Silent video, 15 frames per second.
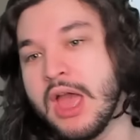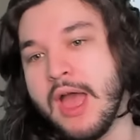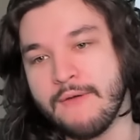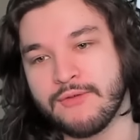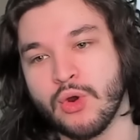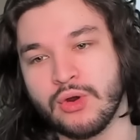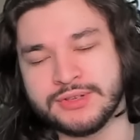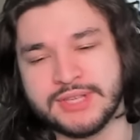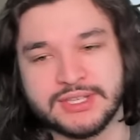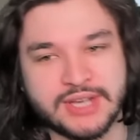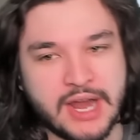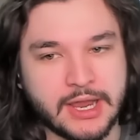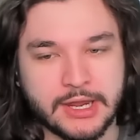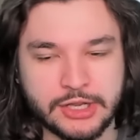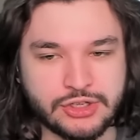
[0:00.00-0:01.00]
Of course, it's
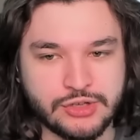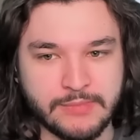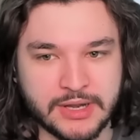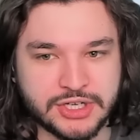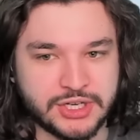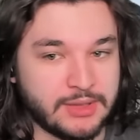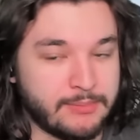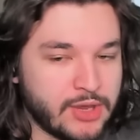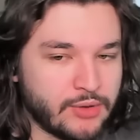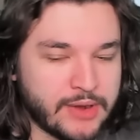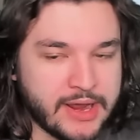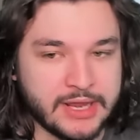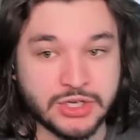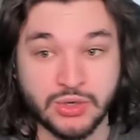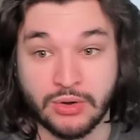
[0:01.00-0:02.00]
not going to do much in the
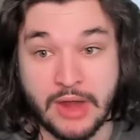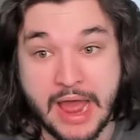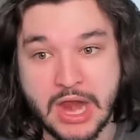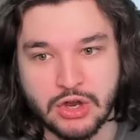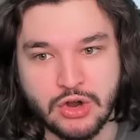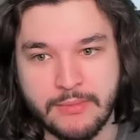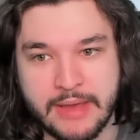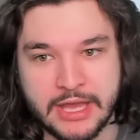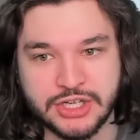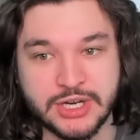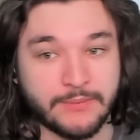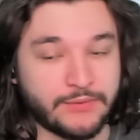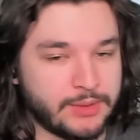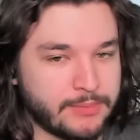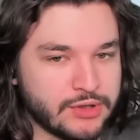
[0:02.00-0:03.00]
mid-range or aggro
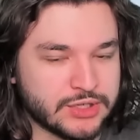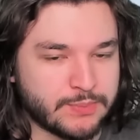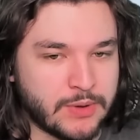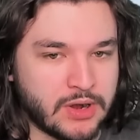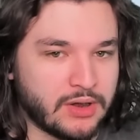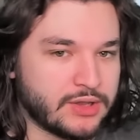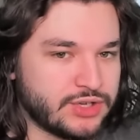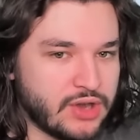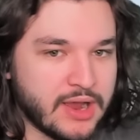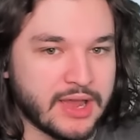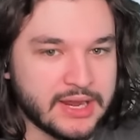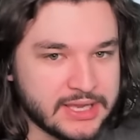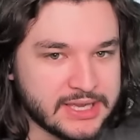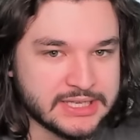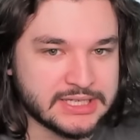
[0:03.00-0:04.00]
matchup for the most part, because you're not
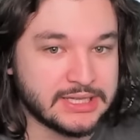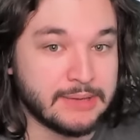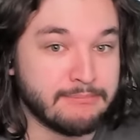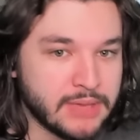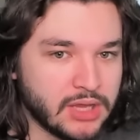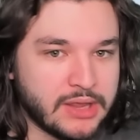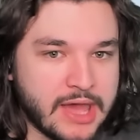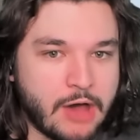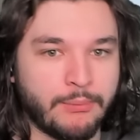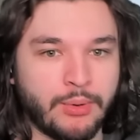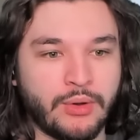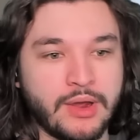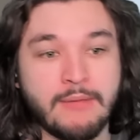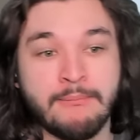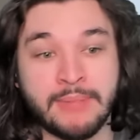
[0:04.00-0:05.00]
going to get to the mill out
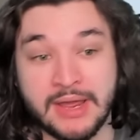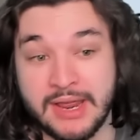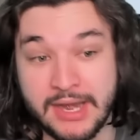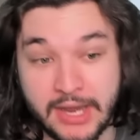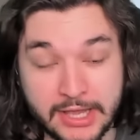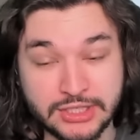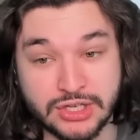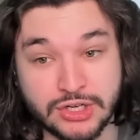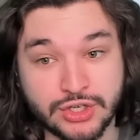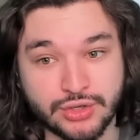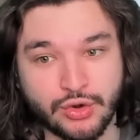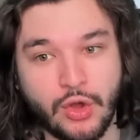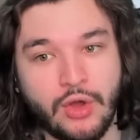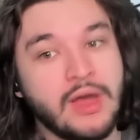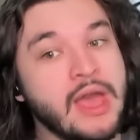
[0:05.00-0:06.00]
point, but against
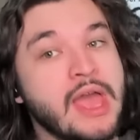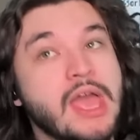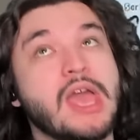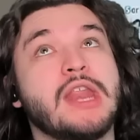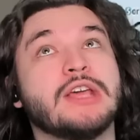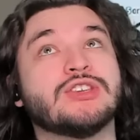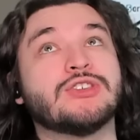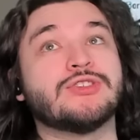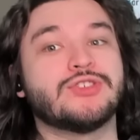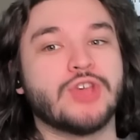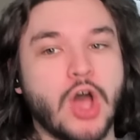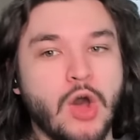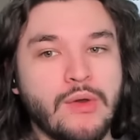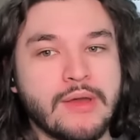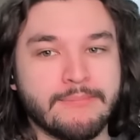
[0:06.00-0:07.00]
control, it is
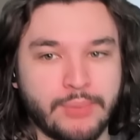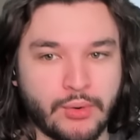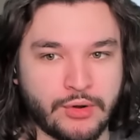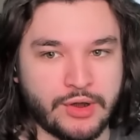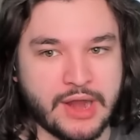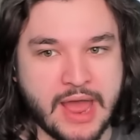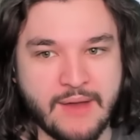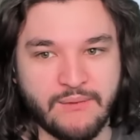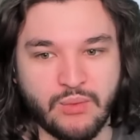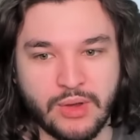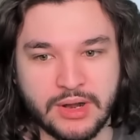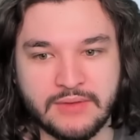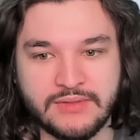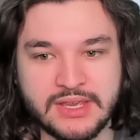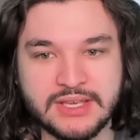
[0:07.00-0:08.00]
so important to have one
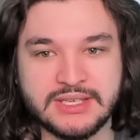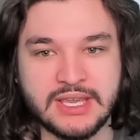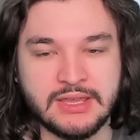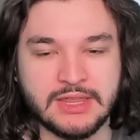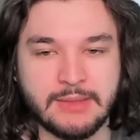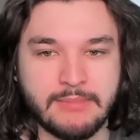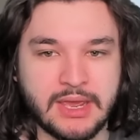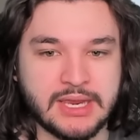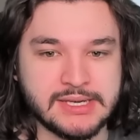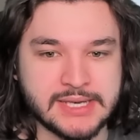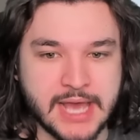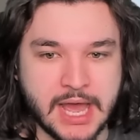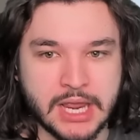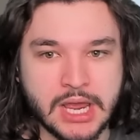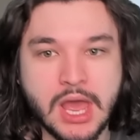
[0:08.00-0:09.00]
of these in the main
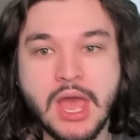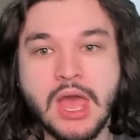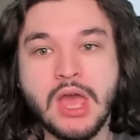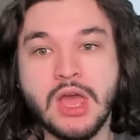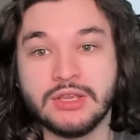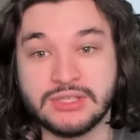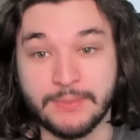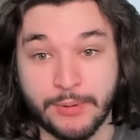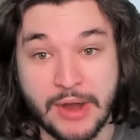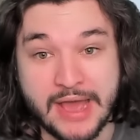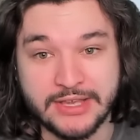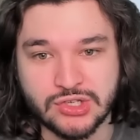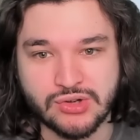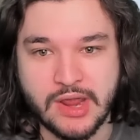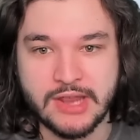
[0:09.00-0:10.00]
deck.
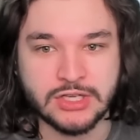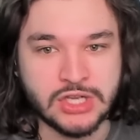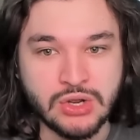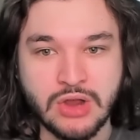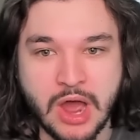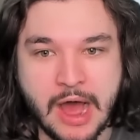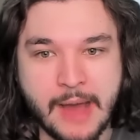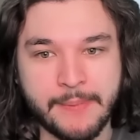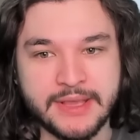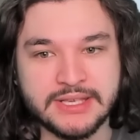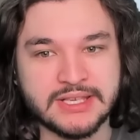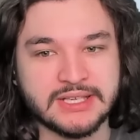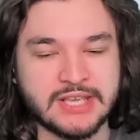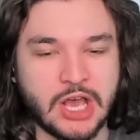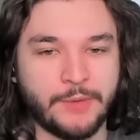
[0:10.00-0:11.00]
Surprise Strike, 2 copies.
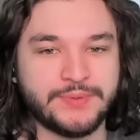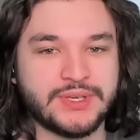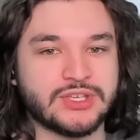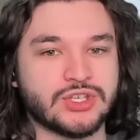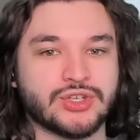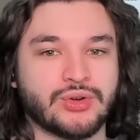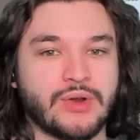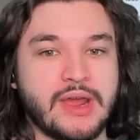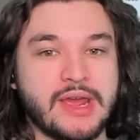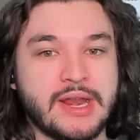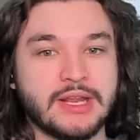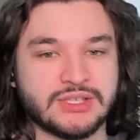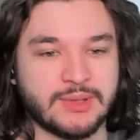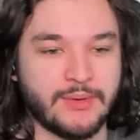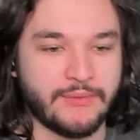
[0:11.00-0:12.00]
This helps us
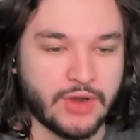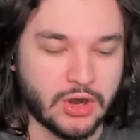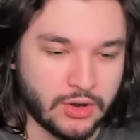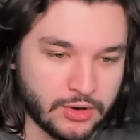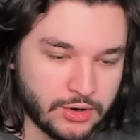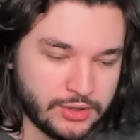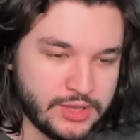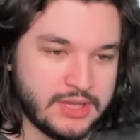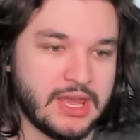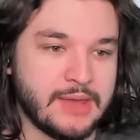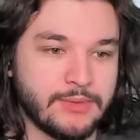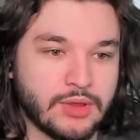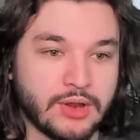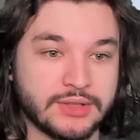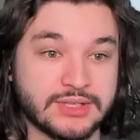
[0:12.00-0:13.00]
trade some of our early game
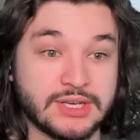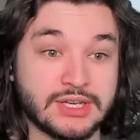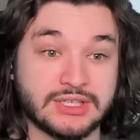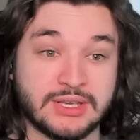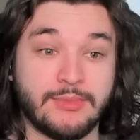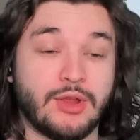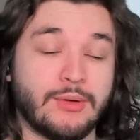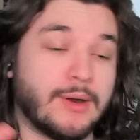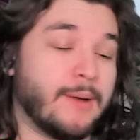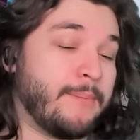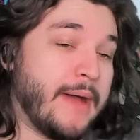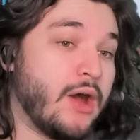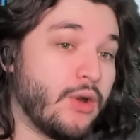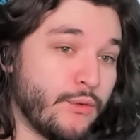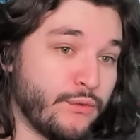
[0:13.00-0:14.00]
units into some of the more
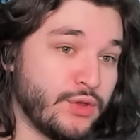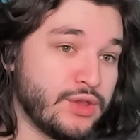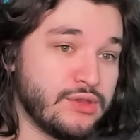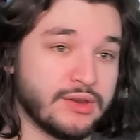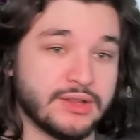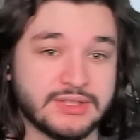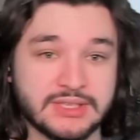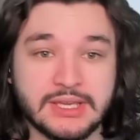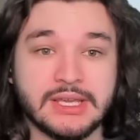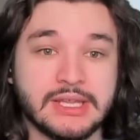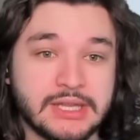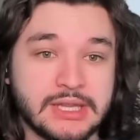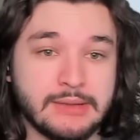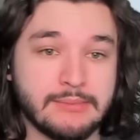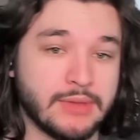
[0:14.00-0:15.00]
powerful units
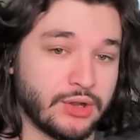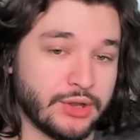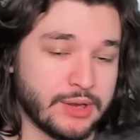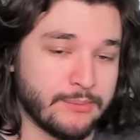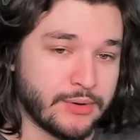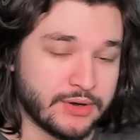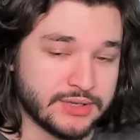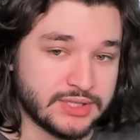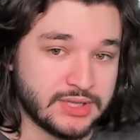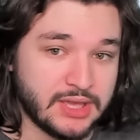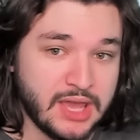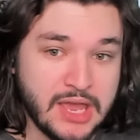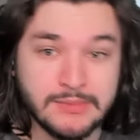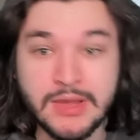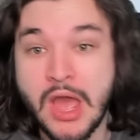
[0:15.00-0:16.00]
in the middling parts of the
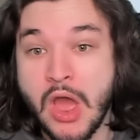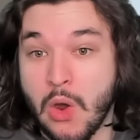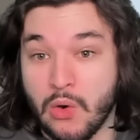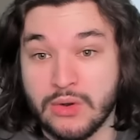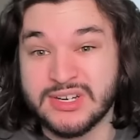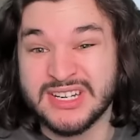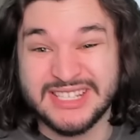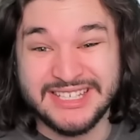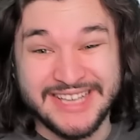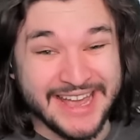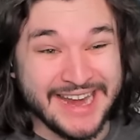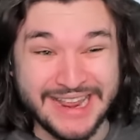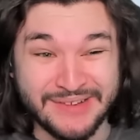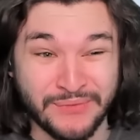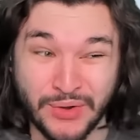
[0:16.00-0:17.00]
game, or just get
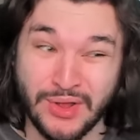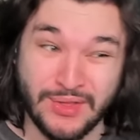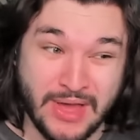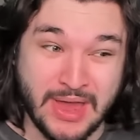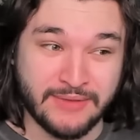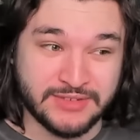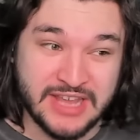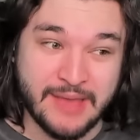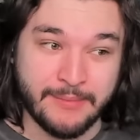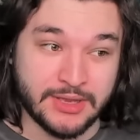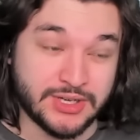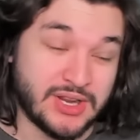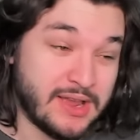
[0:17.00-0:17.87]
in for a lot of damage.